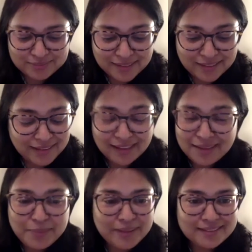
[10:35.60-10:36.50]

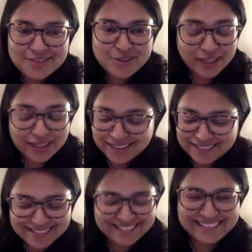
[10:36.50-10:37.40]
I'll be joining
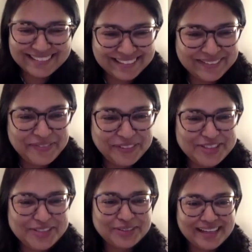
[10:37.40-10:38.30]
that for
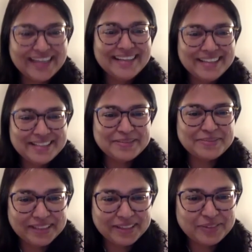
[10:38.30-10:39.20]
sure. I need some
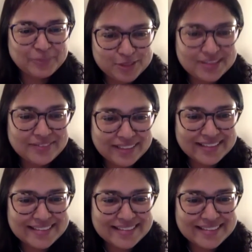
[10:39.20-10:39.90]
kind of emotional wellness.